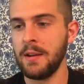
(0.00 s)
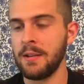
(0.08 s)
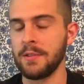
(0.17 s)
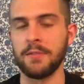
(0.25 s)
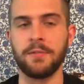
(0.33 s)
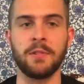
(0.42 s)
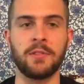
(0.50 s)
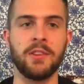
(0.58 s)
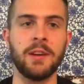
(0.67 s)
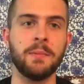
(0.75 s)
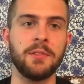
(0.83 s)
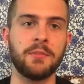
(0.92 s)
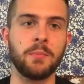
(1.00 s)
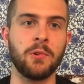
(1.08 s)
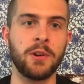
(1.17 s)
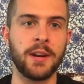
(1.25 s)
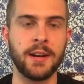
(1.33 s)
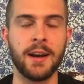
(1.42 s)
So for example, this
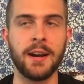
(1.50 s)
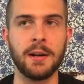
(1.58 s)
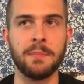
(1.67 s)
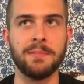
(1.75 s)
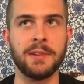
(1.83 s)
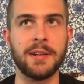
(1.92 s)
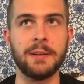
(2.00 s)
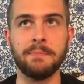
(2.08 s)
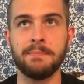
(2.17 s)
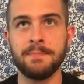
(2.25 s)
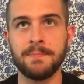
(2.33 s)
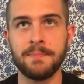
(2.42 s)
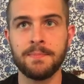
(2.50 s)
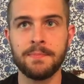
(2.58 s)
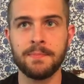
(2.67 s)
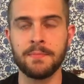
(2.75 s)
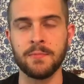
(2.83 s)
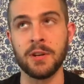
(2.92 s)
morning I got up at,
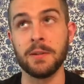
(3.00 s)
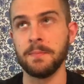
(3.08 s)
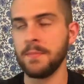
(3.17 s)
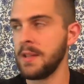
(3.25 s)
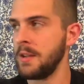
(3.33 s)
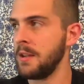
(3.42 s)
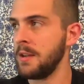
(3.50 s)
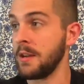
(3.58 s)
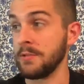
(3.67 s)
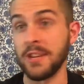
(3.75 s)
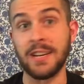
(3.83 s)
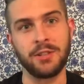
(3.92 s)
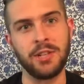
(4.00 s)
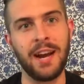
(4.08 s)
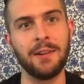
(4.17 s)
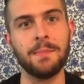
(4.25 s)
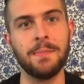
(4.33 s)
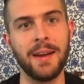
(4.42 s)
I was actually
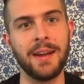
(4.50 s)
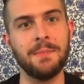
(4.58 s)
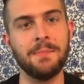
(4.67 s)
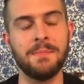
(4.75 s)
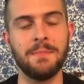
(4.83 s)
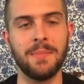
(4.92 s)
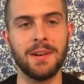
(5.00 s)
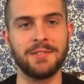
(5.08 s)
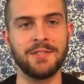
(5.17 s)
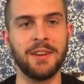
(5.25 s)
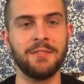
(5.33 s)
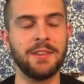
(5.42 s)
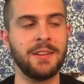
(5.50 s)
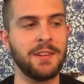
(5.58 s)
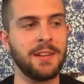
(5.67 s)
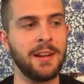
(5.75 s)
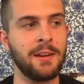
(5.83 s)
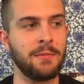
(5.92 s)
out of bed by 7
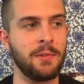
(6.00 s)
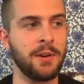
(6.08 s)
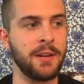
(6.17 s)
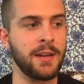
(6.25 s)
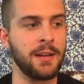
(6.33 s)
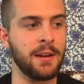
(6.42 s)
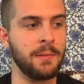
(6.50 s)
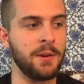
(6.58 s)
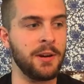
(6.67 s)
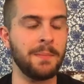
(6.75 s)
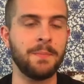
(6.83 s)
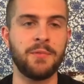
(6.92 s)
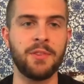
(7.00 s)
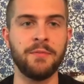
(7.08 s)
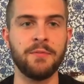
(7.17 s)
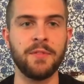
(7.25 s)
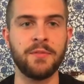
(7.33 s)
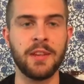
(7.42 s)
and out running at about
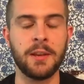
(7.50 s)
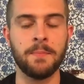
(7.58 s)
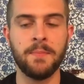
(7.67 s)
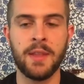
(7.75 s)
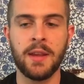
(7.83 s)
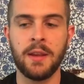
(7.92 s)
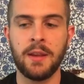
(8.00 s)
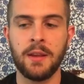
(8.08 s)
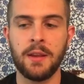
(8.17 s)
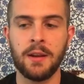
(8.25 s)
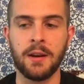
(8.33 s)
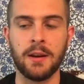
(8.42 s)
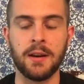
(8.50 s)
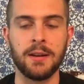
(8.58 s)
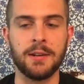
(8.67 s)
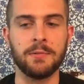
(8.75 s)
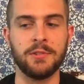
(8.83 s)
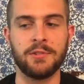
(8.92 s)
7:15.
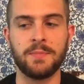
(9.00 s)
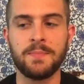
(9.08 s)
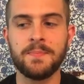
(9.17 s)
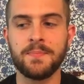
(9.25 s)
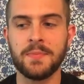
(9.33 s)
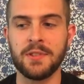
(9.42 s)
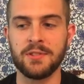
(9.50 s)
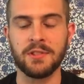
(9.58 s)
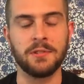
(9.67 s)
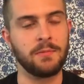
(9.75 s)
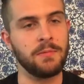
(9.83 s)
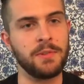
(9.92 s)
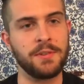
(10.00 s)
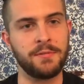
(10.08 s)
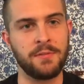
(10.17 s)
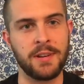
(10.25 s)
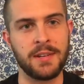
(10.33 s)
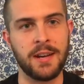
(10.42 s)
It was still really
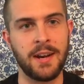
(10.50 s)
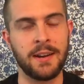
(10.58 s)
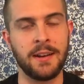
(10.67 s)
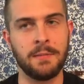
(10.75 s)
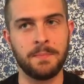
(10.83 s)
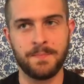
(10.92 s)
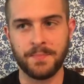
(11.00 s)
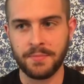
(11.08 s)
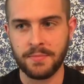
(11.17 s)
freaking hot out.